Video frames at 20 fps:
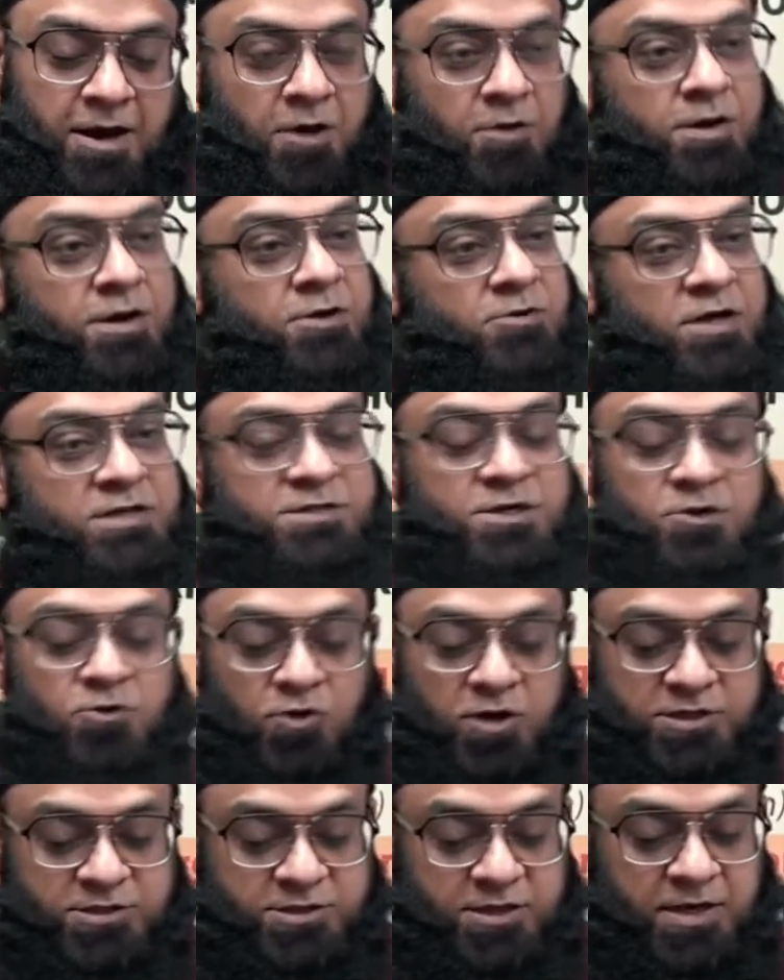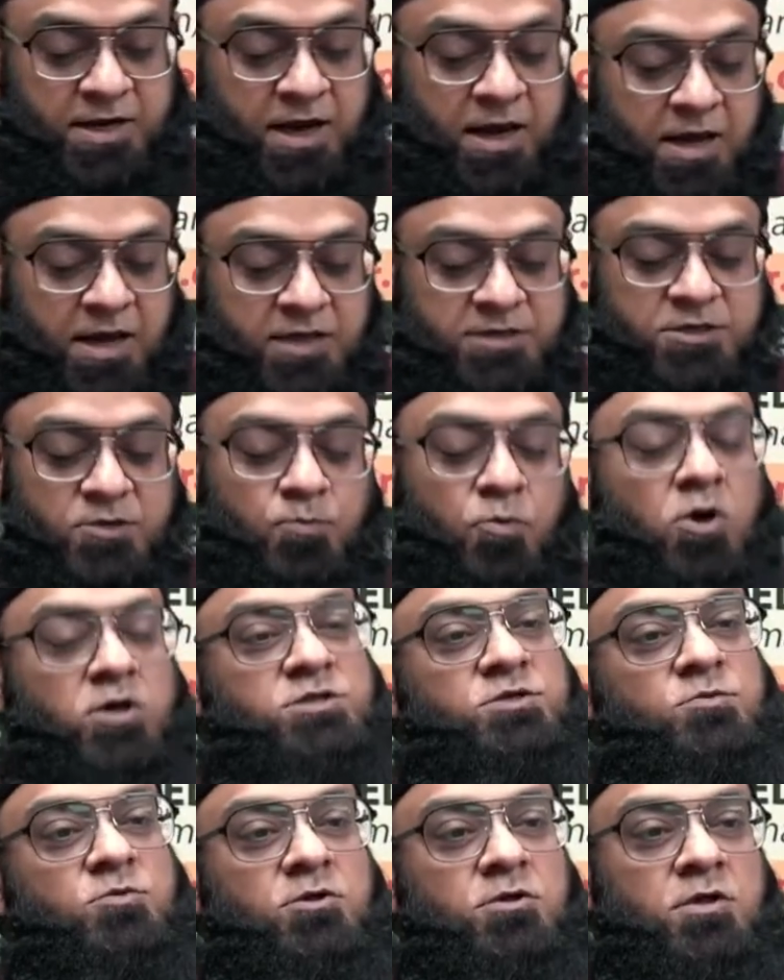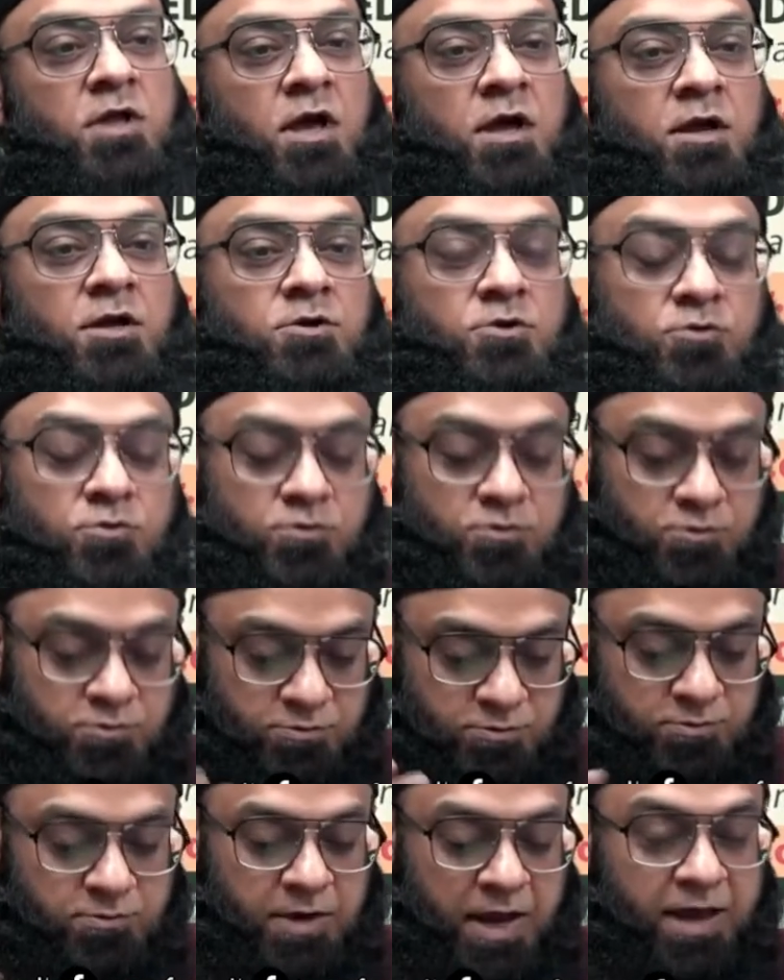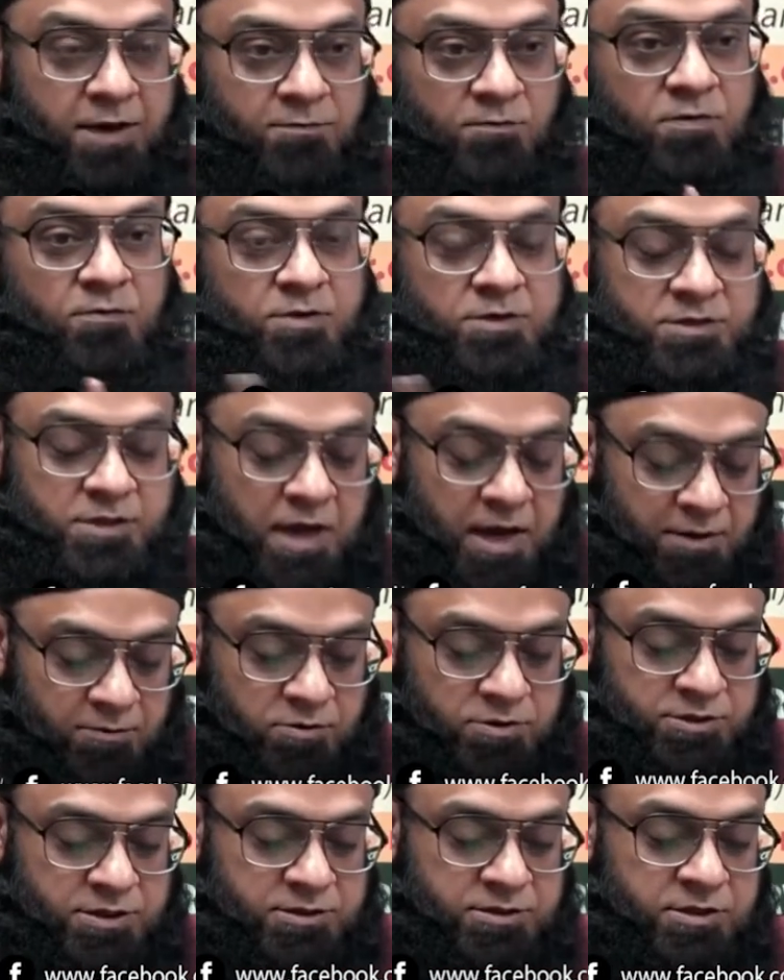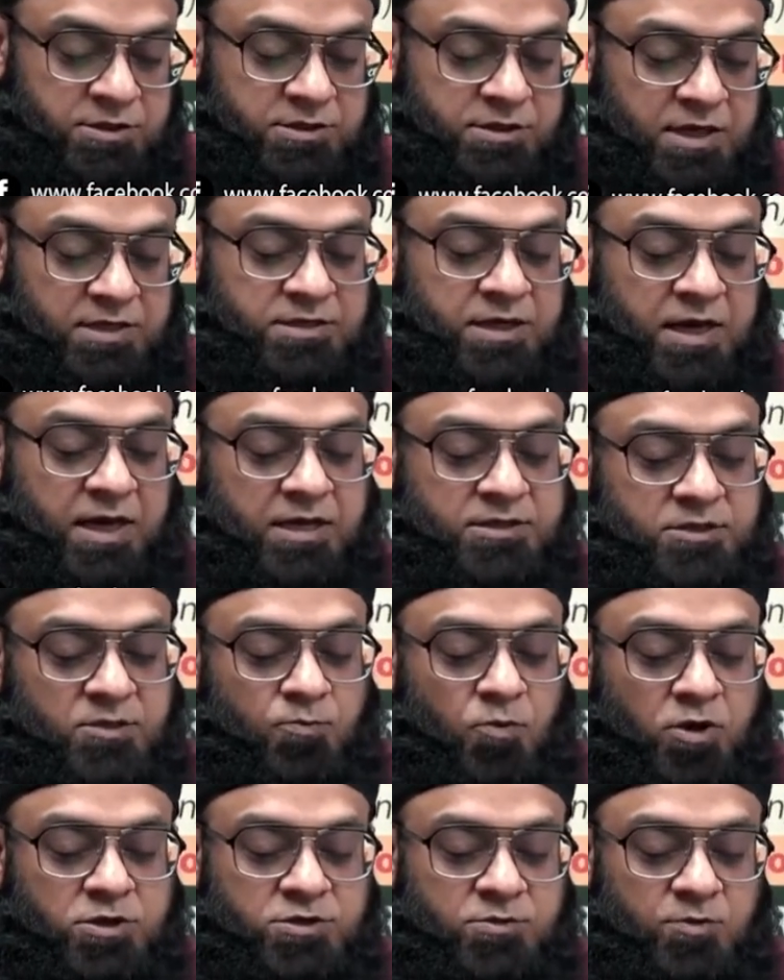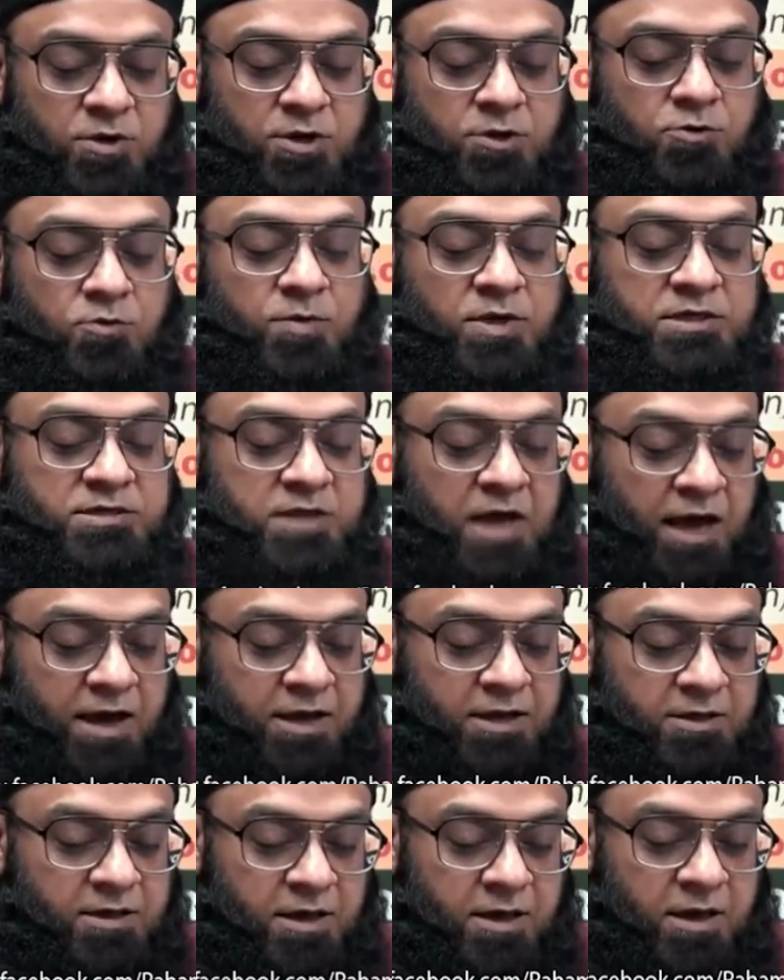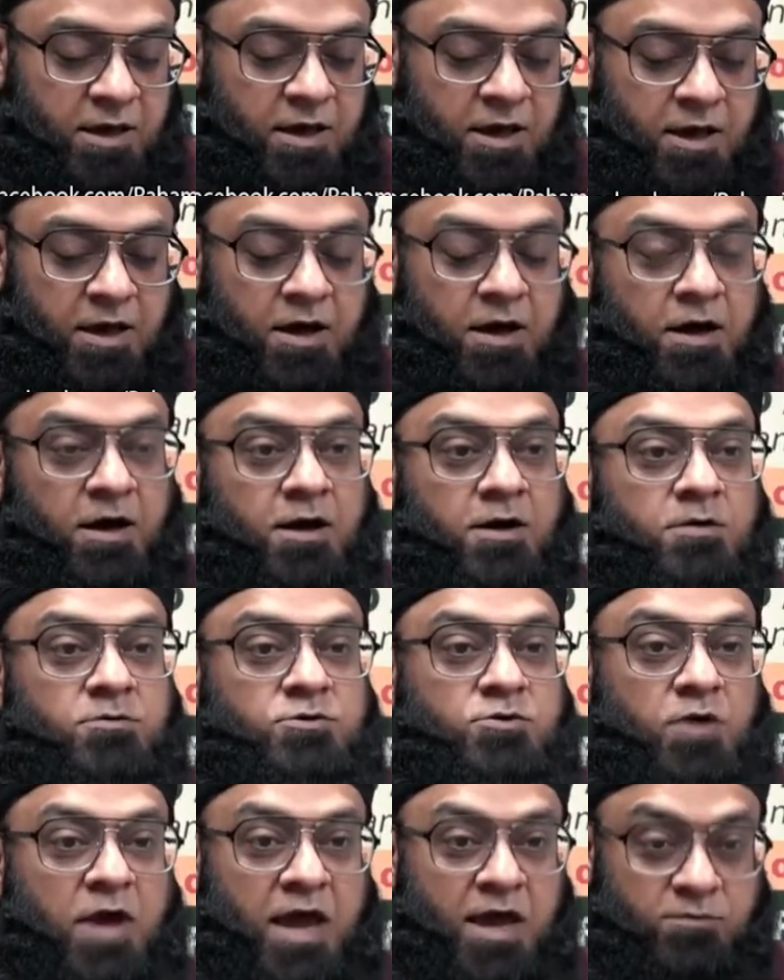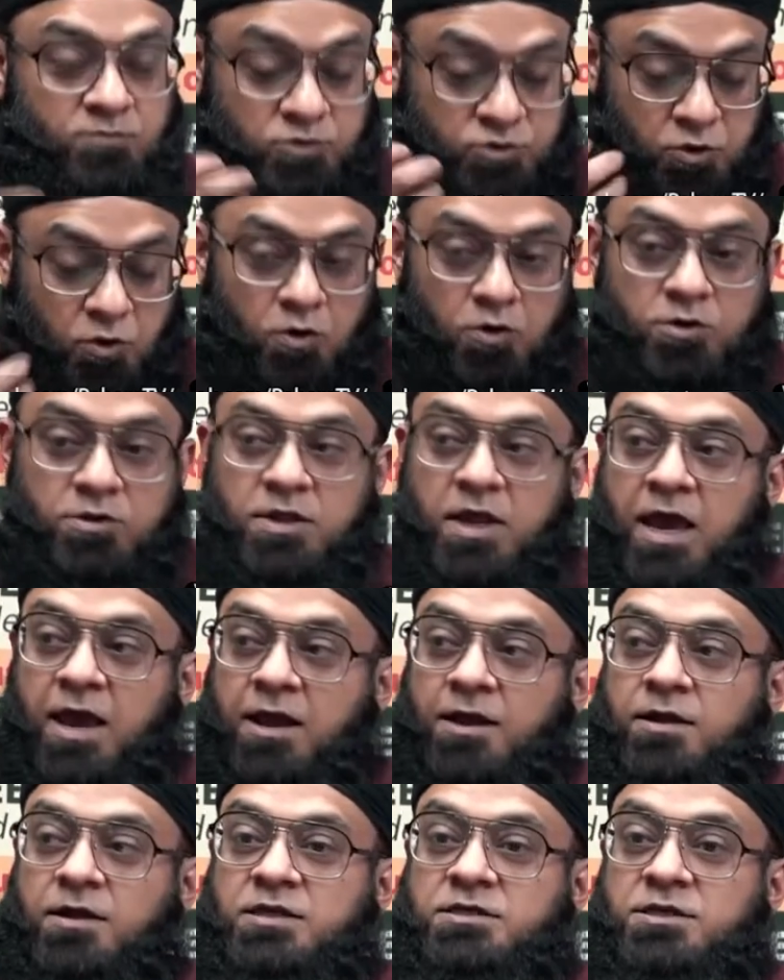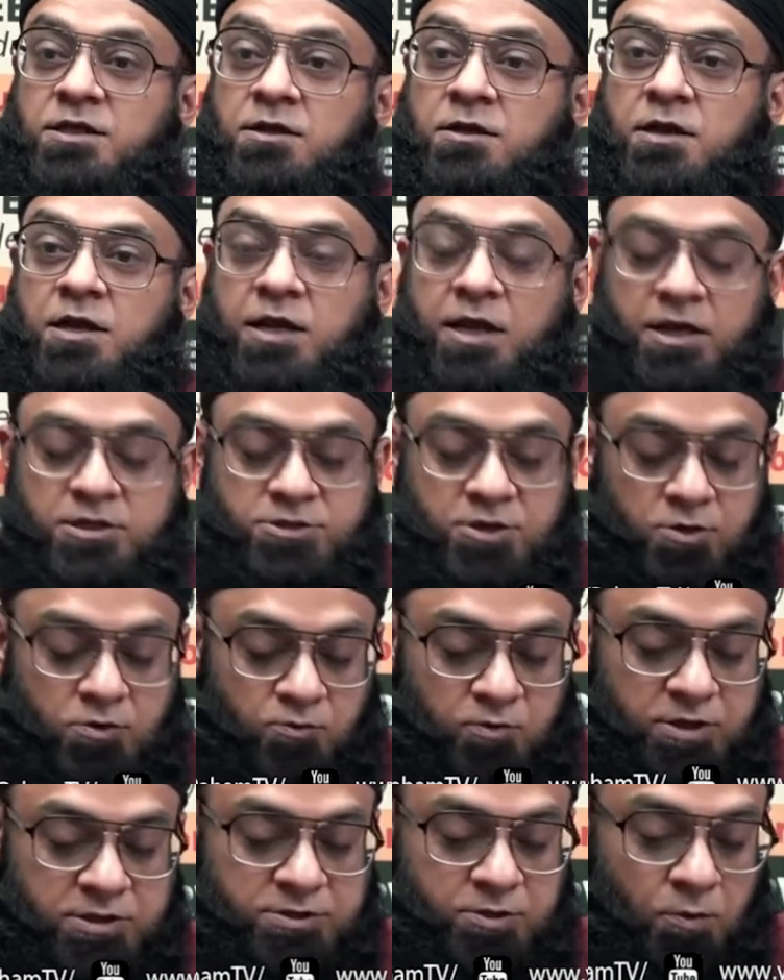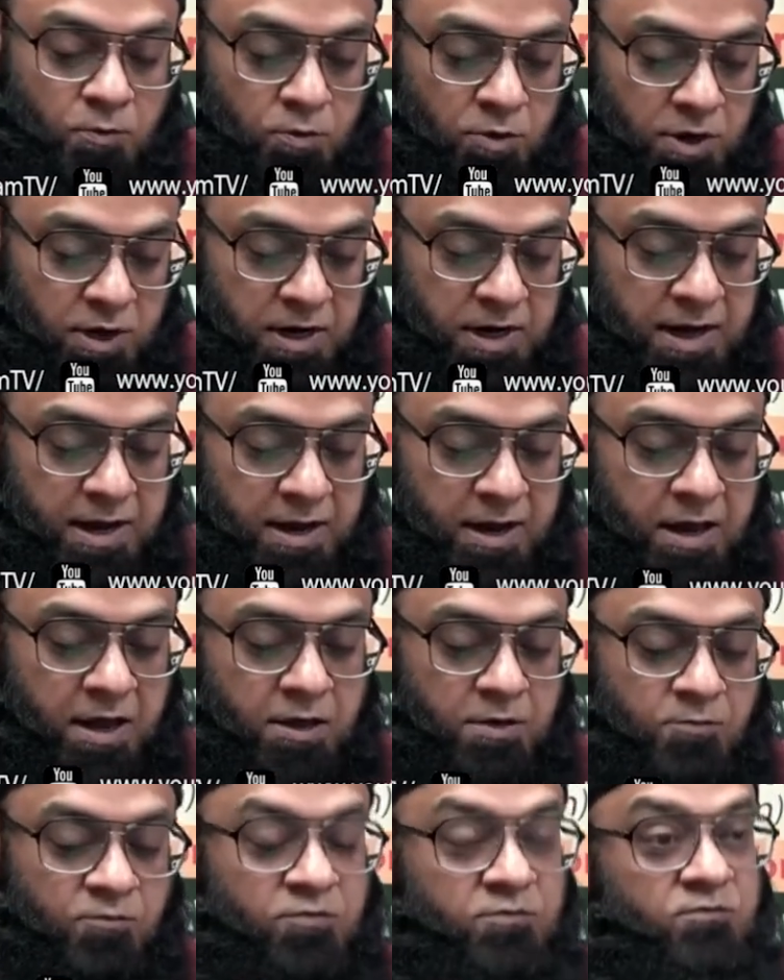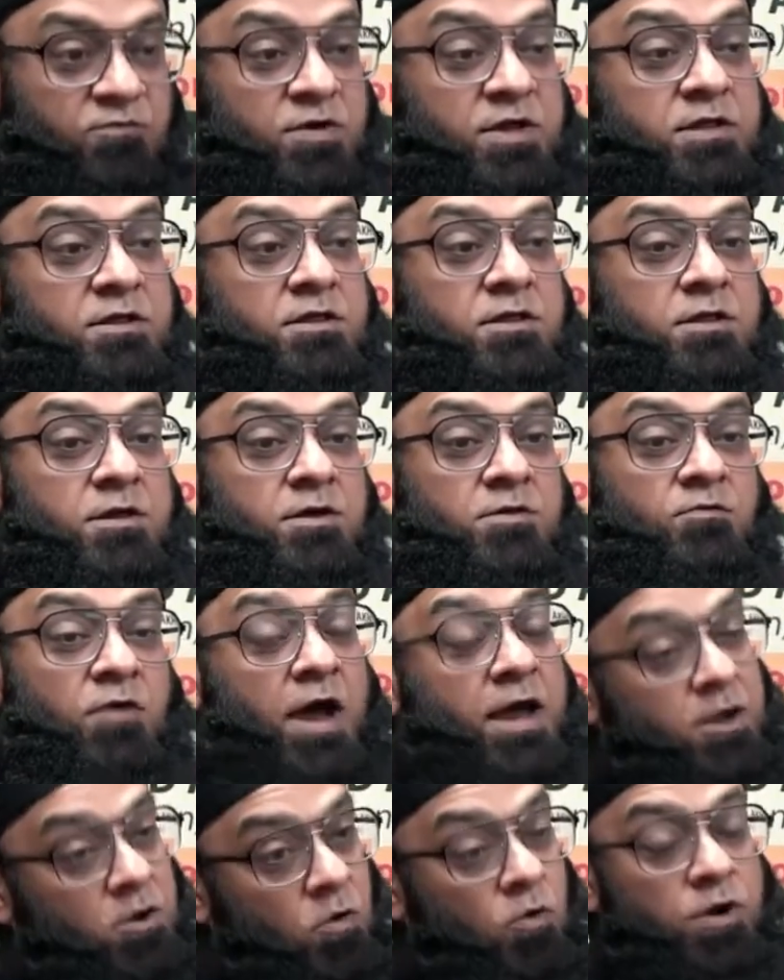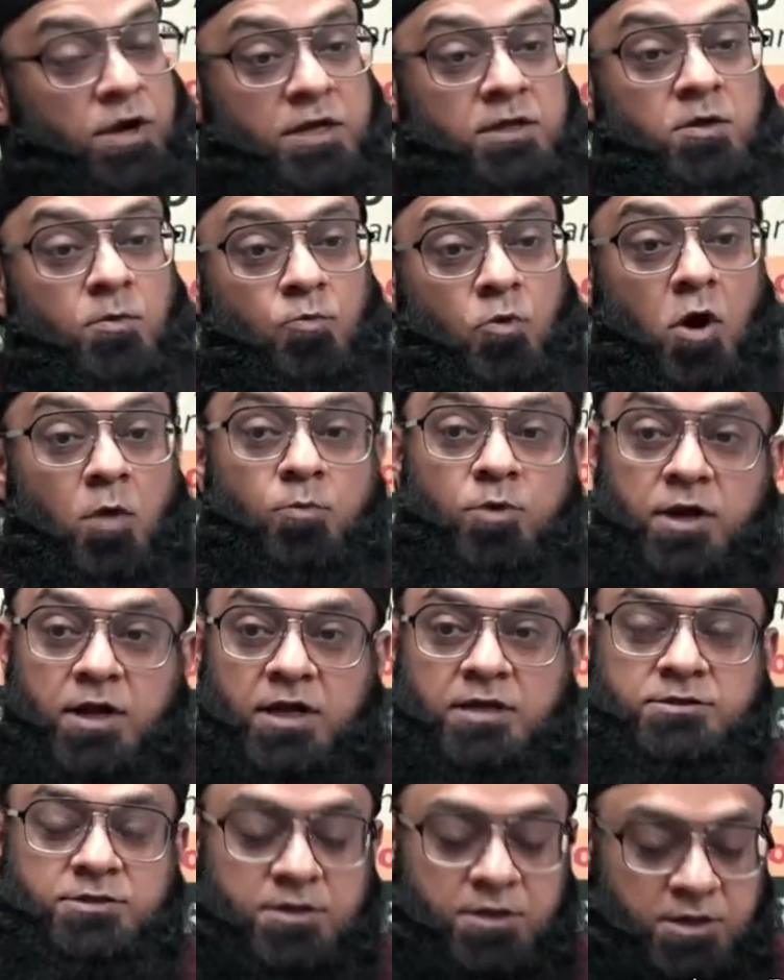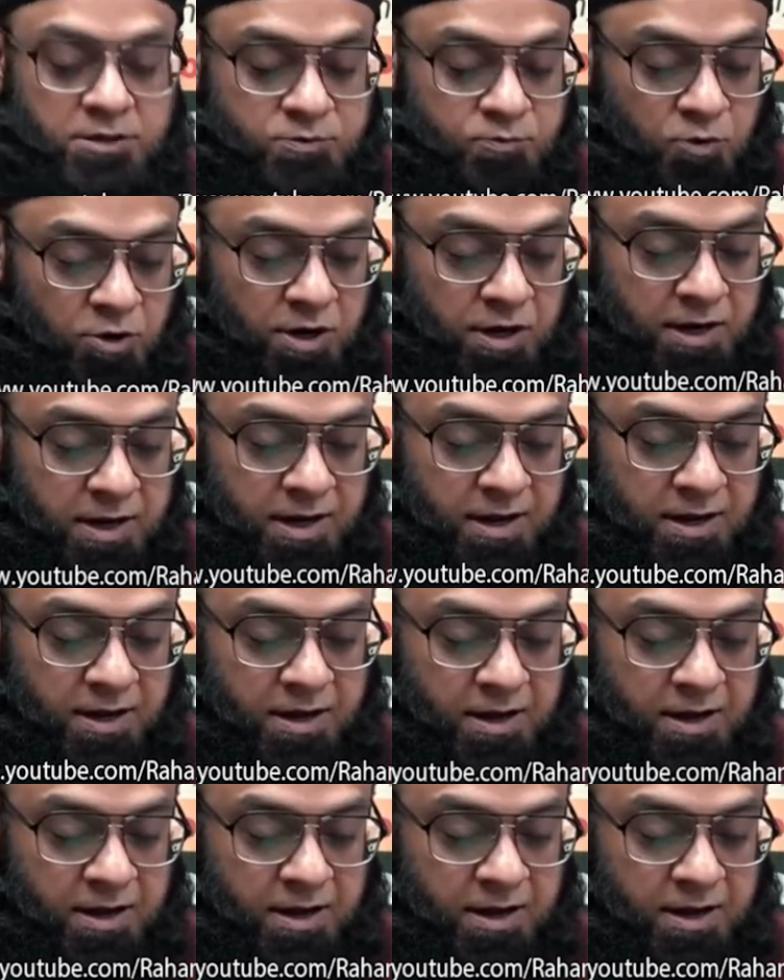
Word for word: now, interesting question. Is it possible to, like we were, I was just discussing, is it possible to be zahid, uh, to have zuhud and disinclination towards the world with, uh, while owning the properties in this world?